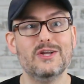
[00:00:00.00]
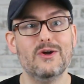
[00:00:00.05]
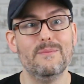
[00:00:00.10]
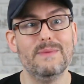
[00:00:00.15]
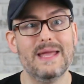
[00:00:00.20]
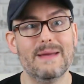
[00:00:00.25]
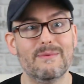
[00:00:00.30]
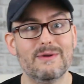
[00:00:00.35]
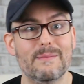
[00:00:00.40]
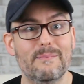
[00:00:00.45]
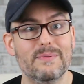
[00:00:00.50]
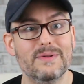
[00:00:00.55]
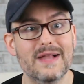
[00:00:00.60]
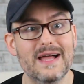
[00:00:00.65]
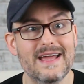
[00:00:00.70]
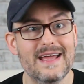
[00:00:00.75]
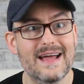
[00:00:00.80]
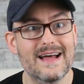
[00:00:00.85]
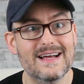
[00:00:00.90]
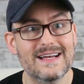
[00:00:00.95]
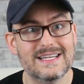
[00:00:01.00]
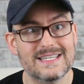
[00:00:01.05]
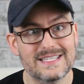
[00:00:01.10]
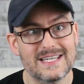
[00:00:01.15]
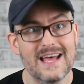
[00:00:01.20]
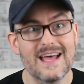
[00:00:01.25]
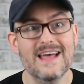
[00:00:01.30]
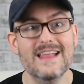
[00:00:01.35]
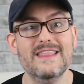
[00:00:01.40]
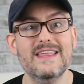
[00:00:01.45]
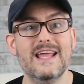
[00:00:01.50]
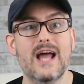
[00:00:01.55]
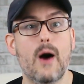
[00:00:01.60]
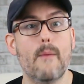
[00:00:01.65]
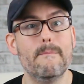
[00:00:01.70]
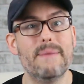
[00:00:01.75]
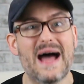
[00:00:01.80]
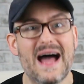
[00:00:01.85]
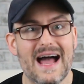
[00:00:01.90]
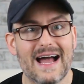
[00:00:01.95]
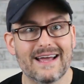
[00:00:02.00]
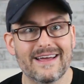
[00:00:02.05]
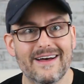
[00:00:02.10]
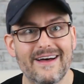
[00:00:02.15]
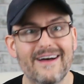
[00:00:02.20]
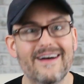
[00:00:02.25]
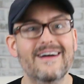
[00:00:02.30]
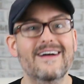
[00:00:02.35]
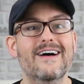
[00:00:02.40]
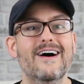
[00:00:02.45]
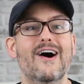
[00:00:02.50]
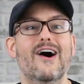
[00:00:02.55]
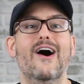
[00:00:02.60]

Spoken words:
you'll be able to play as: the alpaca,